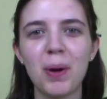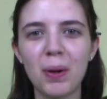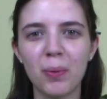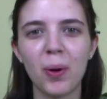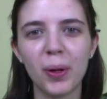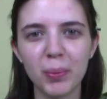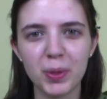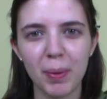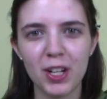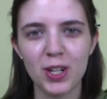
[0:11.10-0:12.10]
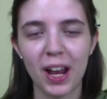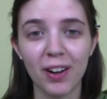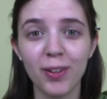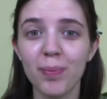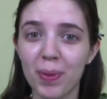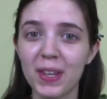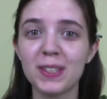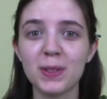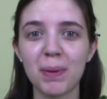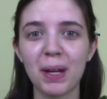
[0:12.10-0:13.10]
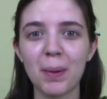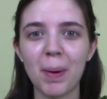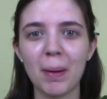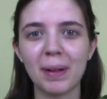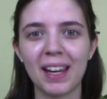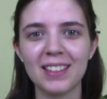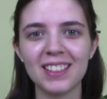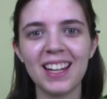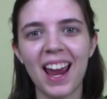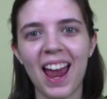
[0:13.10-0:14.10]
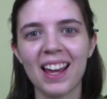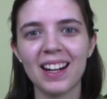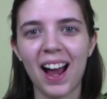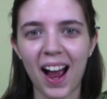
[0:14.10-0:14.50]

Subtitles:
everyone, welcome to my channel. This is Makeup by Mackenzie and